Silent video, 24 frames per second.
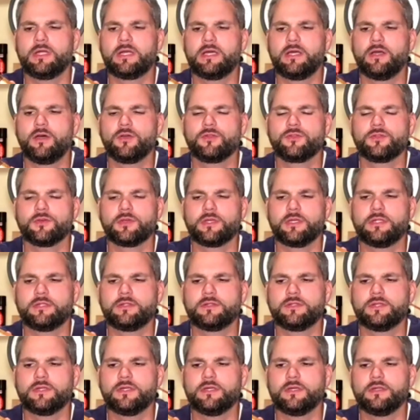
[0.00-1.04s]
and I also
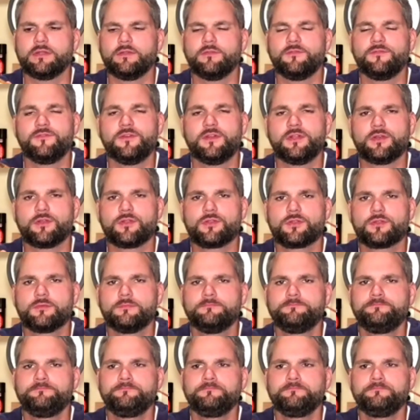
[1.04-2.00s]
get the finish.